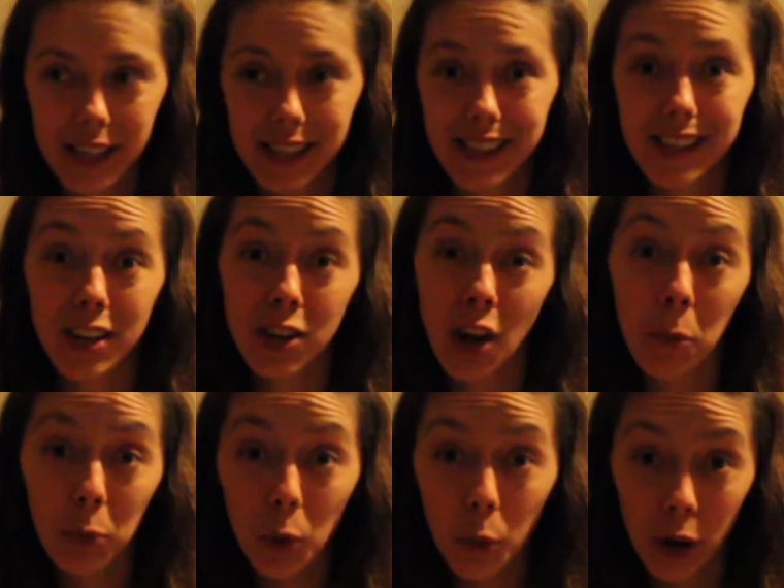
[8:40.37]
It's the
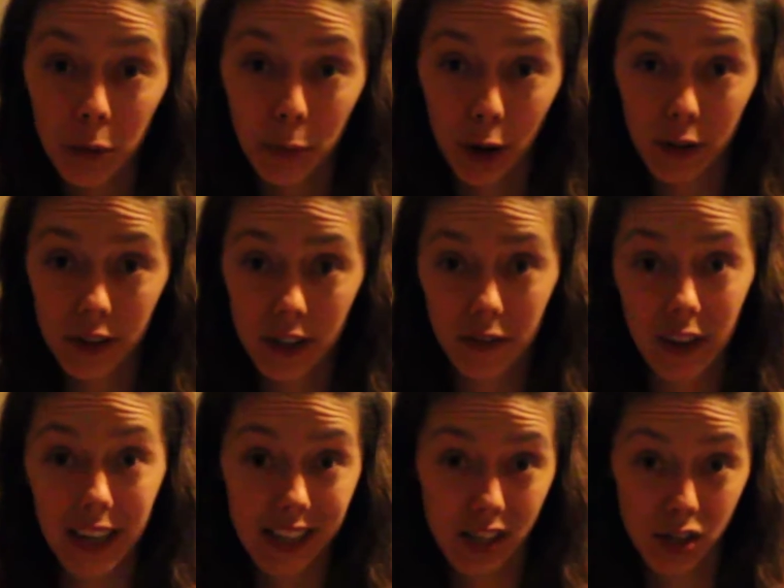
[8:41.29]
#1 birth
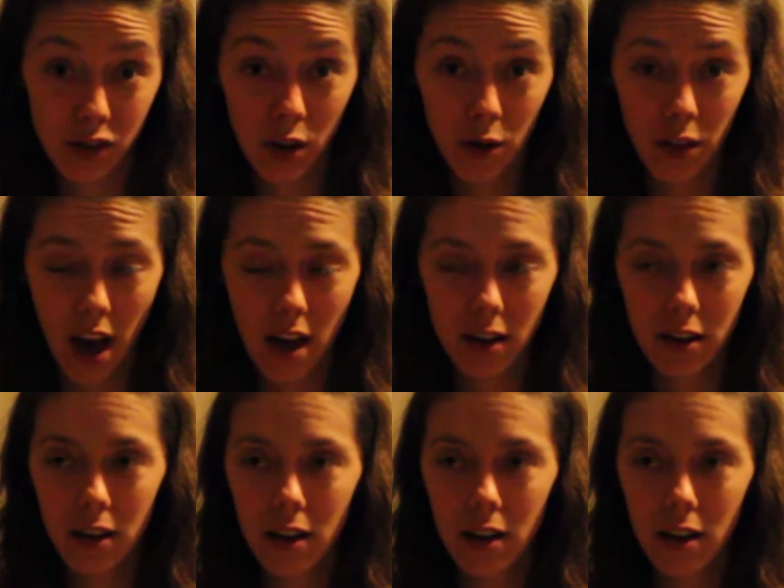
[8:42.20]
defect. Did you know that?